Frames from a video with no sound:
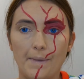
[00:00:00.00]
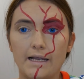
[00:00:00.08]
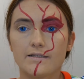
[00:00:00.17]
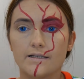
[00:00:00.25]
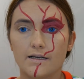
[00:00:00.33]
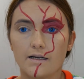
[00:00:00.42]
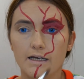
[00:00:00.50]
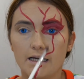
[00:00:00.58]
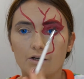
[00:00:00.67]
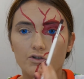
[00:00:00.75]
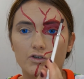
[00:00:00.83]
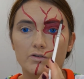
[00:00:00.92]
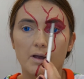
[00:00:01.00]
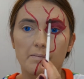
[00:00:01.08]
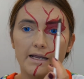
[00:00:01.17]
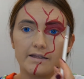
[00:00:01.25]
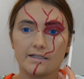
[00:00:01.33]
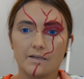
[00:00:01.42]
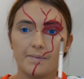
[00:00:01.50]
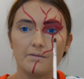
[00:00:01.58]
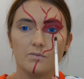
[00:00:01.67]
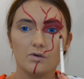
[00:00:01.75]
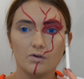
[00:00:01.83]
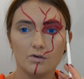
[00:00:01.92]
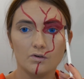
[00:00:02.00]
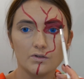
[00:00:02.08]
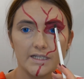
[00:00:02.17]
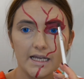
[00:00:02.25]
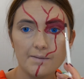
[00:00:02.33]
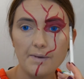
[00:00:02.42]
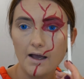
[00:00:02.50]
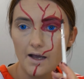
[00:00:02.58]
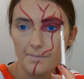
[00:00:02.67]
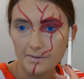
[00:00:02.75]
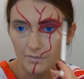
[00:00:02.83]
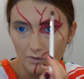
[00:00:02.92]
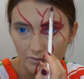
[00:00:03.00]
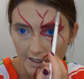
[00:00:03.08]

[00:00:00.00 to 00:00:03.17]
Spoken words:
Basically just make this a bit more deeper, a bit more